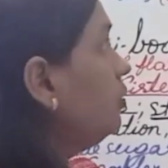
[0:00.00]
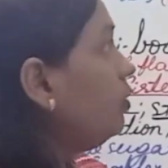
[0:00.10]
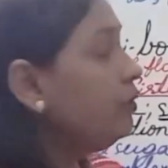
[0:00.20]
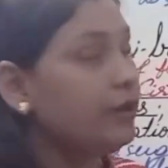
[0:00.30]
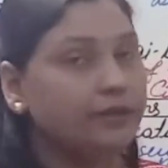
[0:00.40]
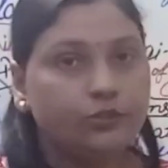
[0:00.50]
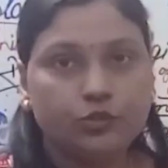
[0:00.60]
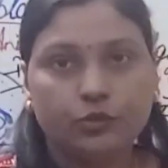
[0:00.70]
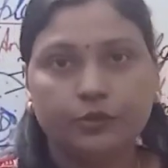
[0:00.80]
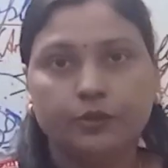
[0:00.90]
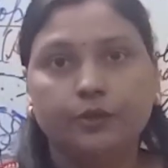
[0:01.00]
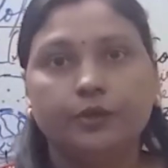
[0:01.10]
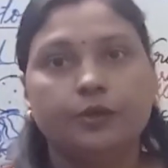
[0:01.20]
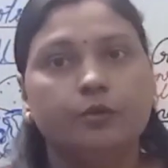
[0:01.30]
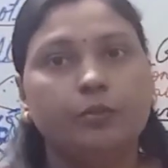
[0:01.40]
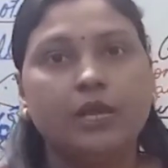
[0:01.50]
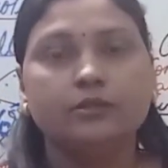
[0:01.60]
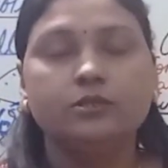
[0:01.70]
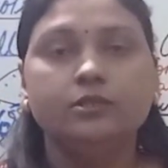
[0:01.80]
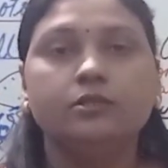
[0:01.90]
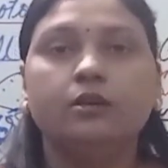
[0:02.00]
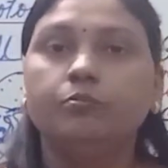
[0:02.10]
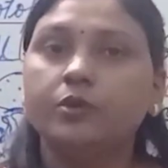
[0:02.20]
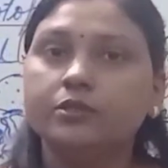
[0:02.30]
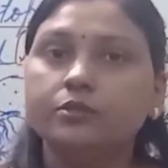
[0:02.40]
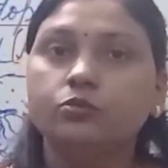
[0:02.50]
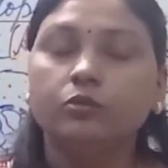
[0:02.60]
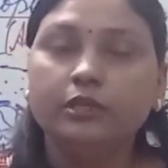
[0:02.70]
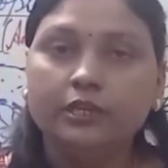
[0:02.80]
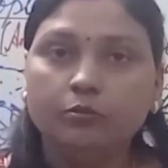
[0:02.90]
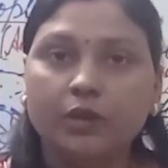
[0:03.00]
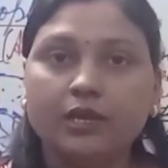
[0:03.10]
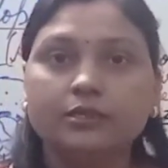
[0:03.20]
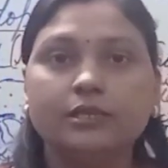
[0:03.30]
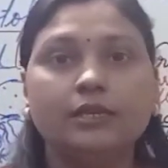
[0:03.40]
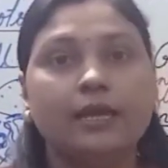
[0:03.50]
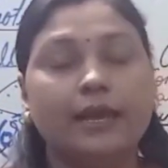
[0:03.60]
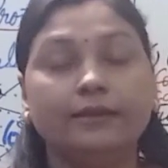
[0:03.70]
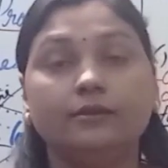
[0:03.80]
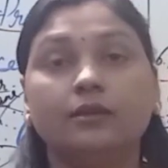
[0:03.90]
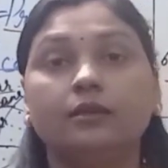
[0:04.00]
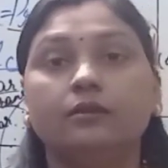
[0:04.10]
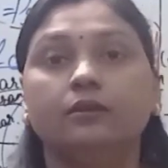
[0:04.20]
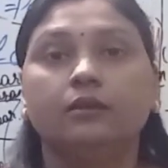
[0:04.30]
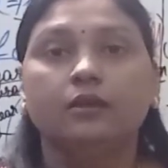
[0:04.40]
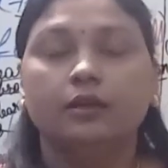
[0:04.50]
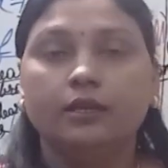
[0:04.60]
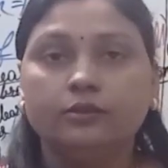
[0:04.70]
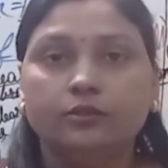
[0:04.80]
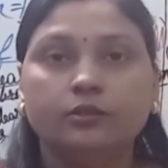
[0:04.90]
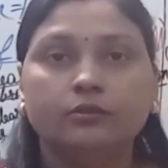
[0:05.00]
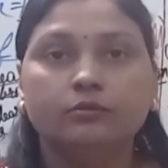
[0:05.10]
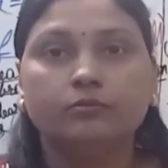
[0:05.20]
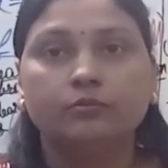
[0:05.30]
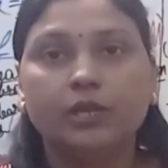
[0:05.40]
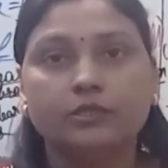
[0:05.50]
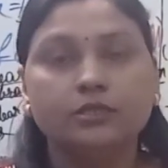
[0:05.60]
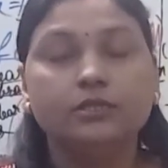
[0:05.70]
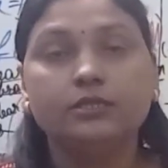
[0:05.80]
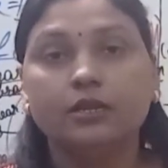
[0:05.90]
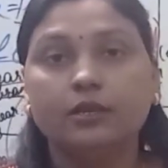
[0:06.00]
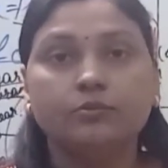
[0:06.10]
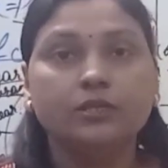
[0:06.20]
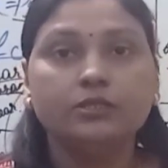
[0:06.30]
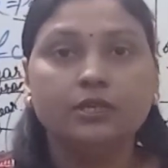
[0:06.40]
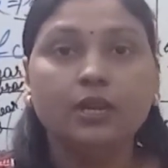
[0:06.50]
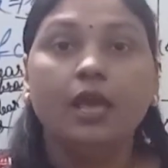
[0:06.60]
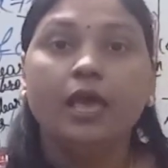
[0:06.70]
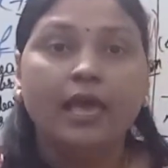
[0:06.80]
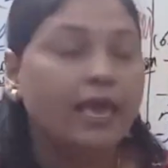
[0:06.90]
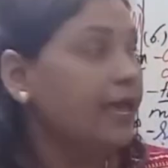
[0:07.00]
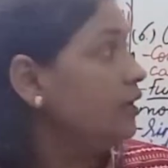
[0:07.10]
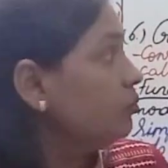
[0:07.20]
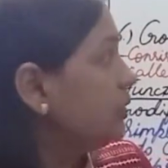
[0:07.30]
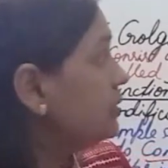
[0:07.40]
All right, plastids are present only in plant cell, and plastids are absent in animal